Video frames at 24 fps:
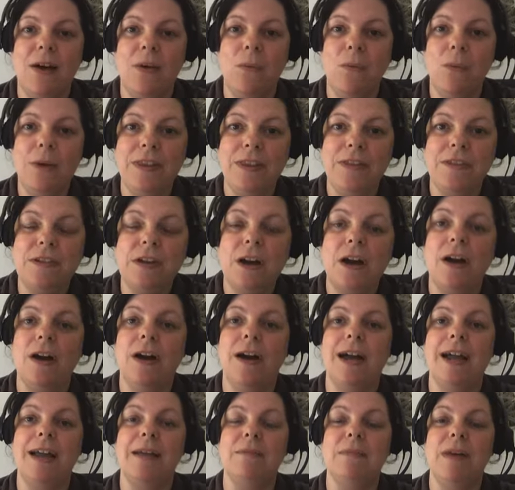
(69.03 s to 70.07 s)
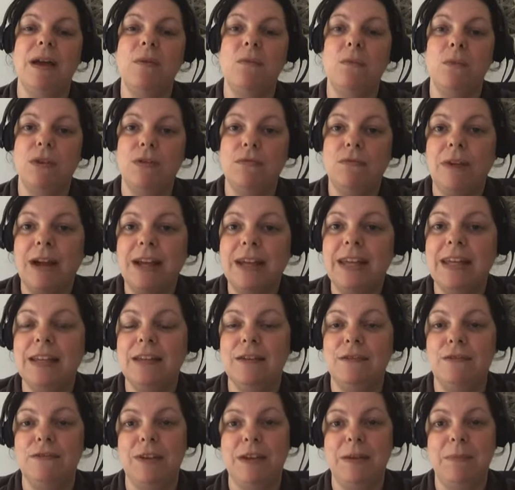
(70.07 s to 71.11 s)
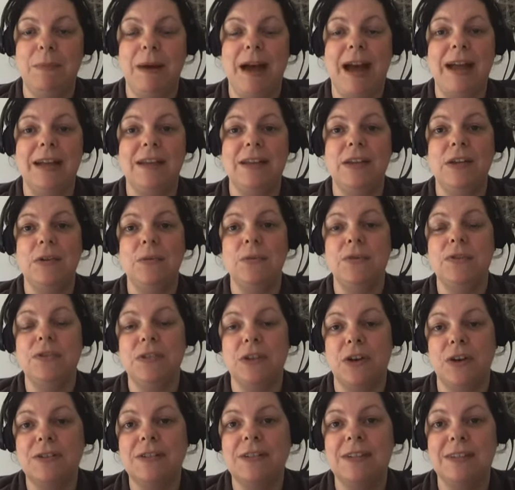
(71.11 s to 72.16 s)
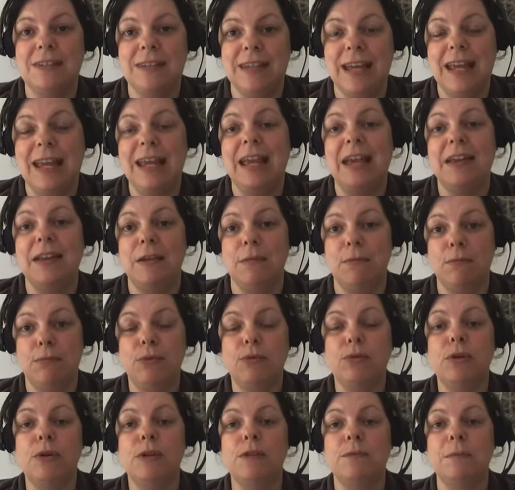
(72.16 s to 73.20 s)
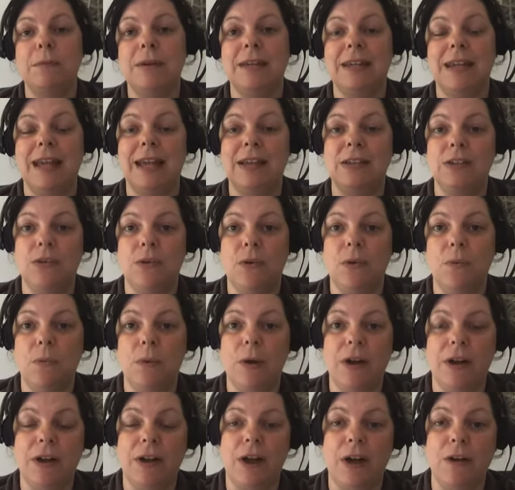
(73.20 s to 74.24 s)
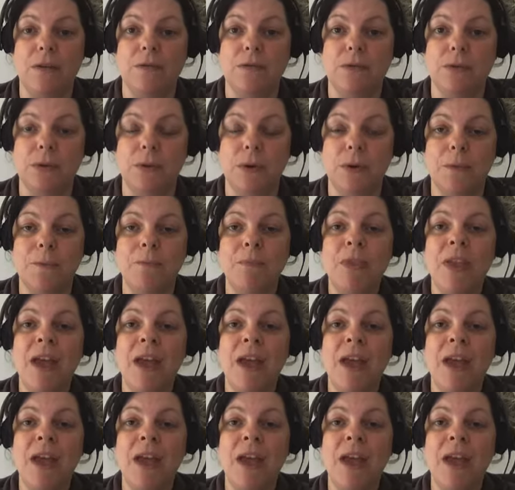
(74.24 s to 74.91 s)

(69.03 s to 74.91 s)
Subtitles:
with time and with regular feedback, you will start to see an improvement in your work overall.